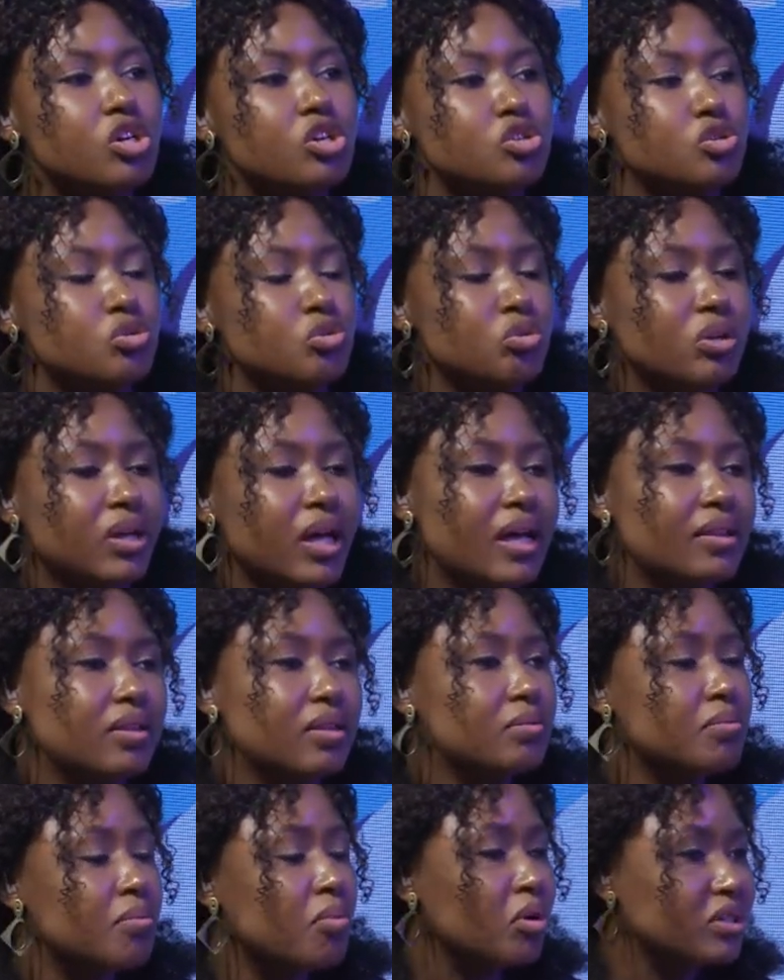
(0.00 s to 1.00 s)
You look at the
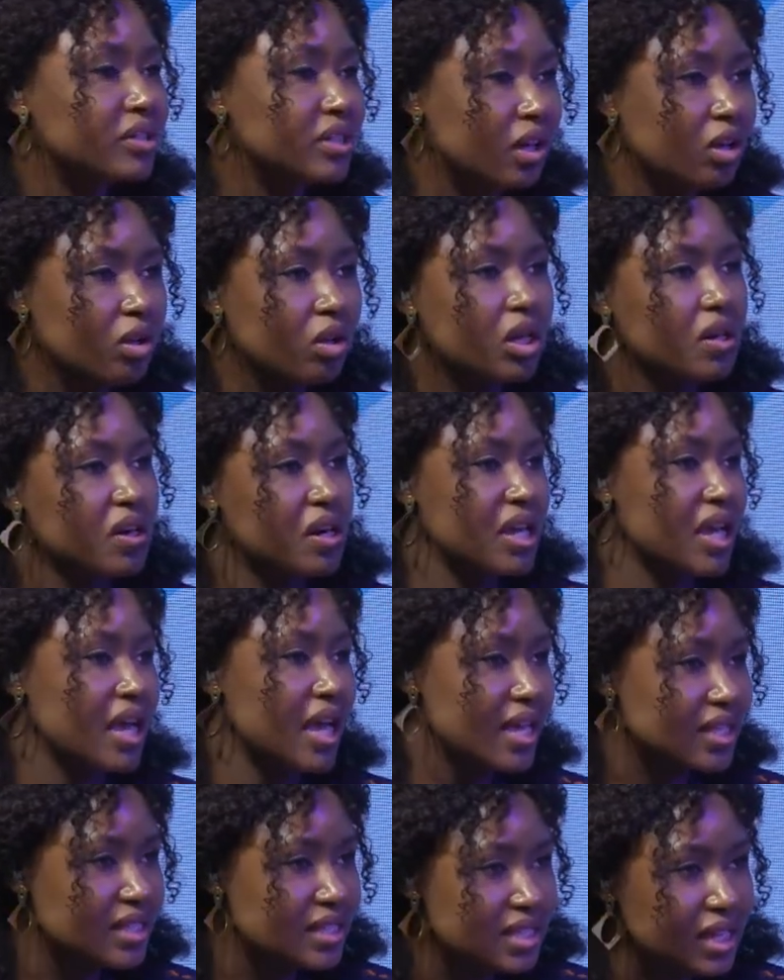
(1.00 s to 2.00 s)
model
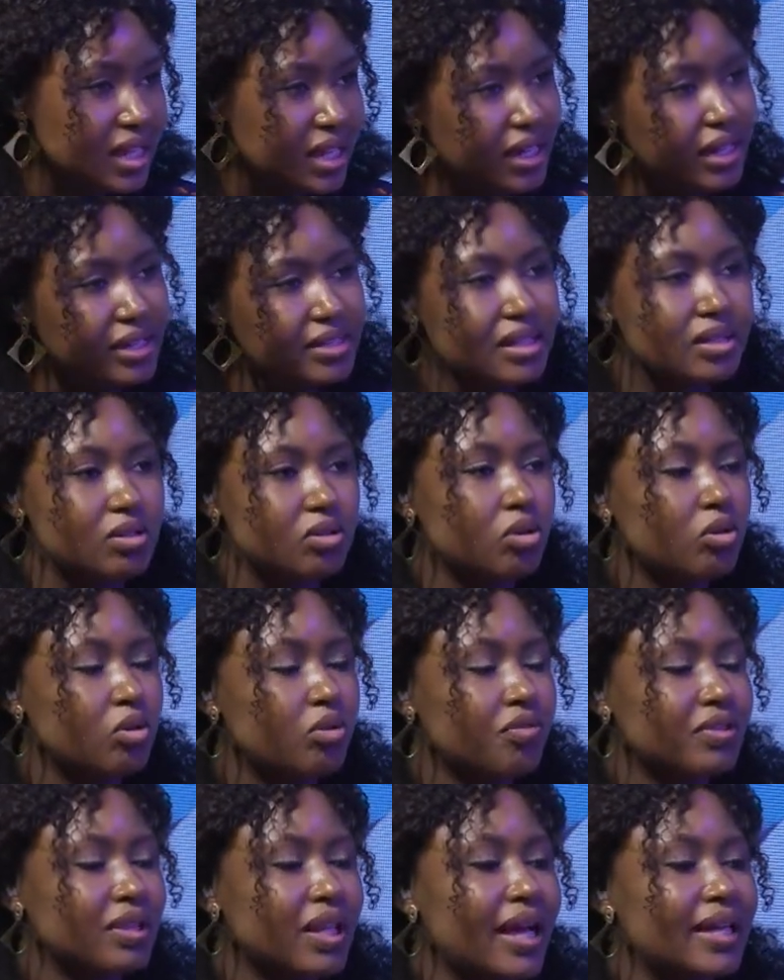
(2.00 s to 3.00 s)
created and all
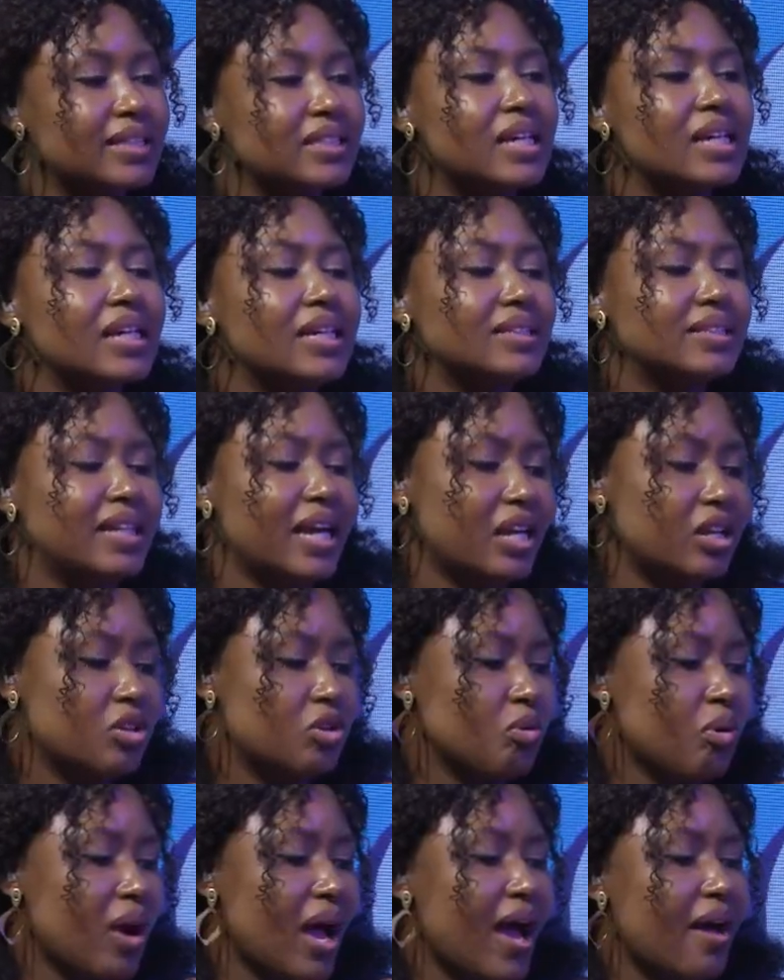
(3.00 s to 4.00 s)
of that. Then
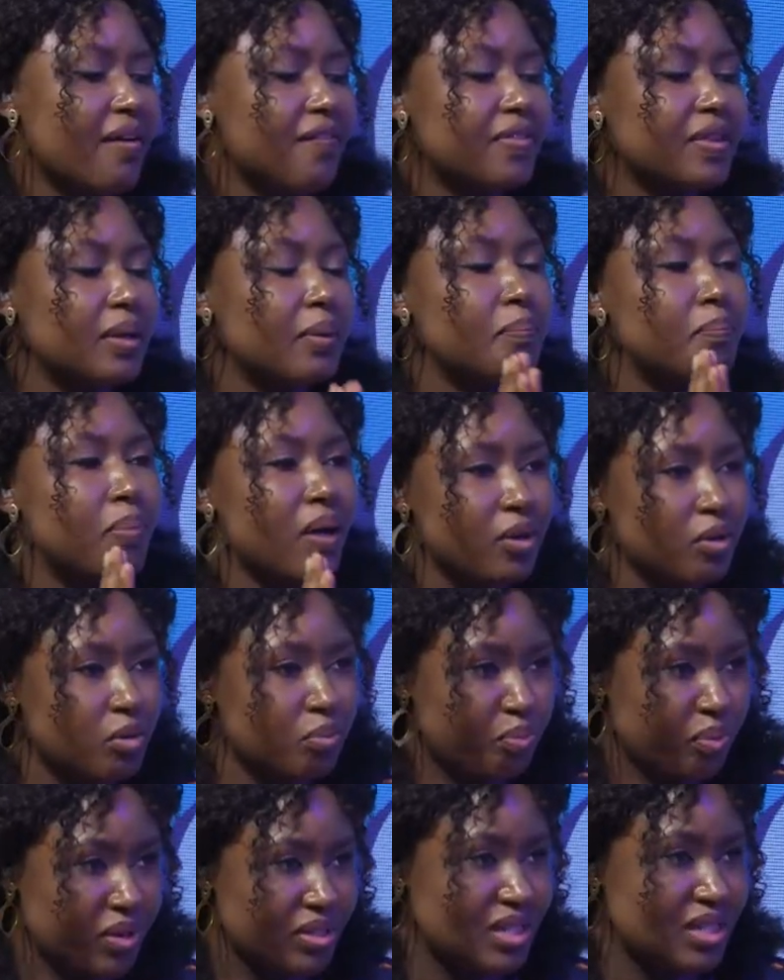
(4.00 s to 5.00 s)
you have the
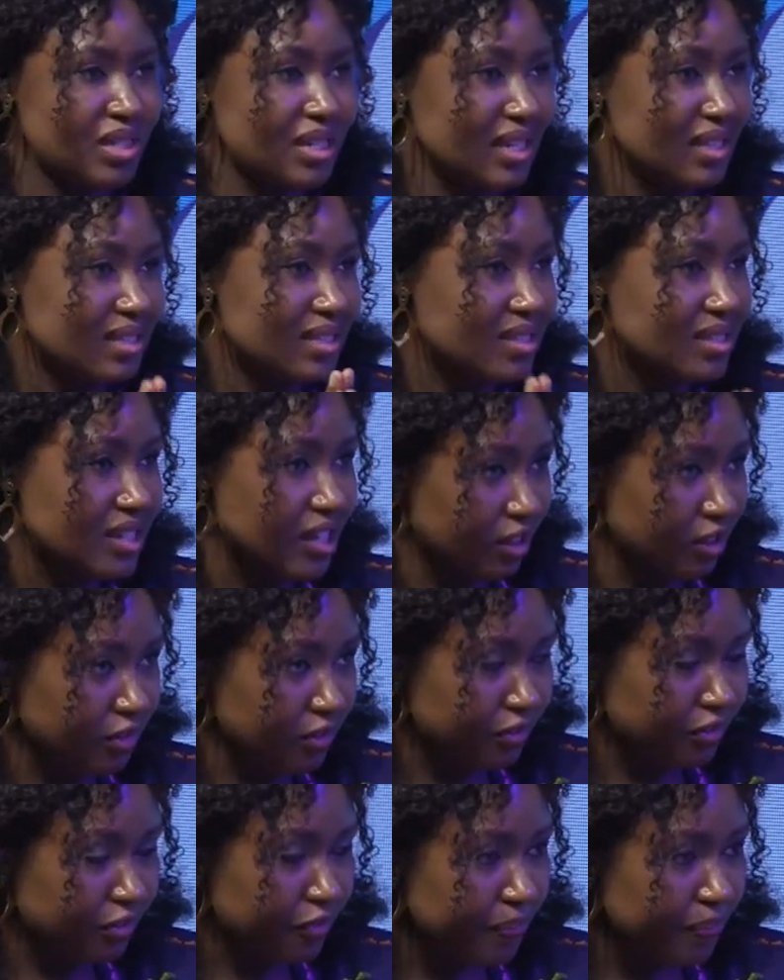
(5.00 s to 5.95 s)
bioprinting itself.